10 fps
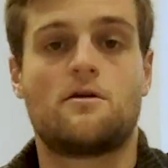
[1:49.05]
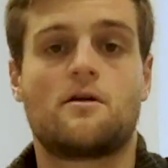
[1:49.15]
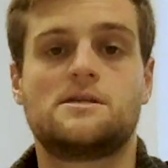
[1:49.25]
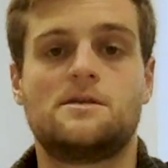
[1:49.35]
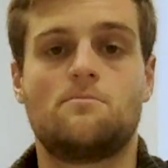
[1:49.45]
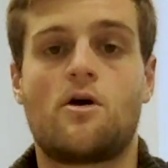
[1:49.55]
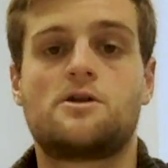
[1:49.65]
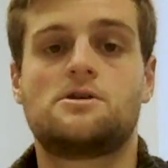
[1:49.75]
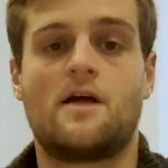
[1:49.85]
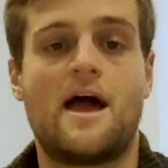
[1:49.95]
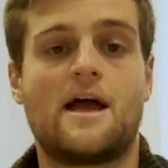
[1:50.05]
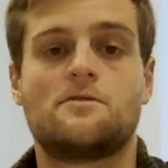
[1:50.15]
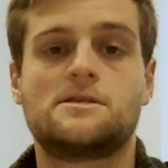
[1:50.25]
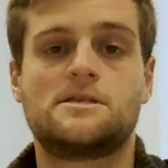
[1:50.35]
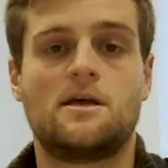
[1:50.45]
You're going to see marginal
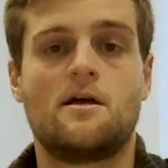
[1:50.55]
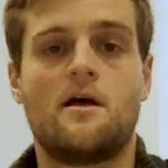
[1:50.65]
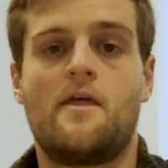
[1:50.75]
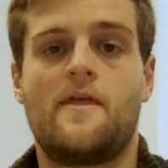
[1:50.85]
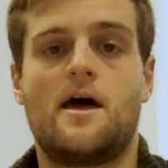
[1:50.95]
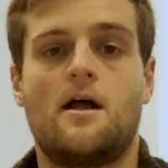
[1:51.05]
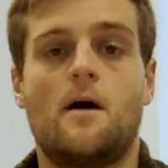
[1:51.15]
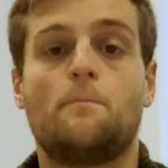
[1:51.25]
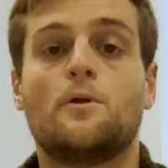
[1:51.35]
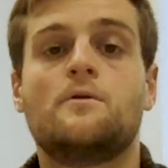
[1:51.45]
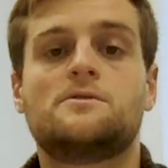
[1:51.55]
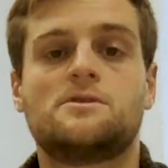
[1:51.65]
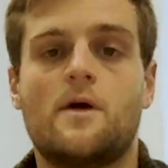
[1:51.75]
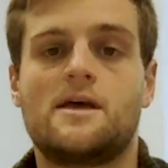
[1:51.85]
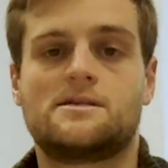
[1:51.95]
accuracy that uh, blows
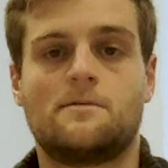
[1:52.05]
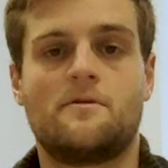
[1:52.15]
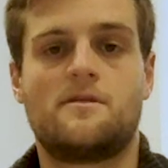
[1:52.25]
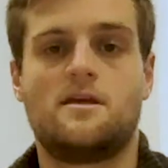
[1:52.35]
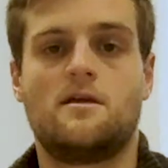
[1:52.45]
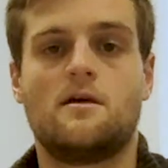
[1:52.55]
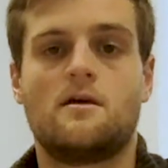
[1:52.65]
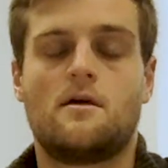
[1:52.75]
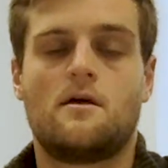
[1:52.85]
away some of the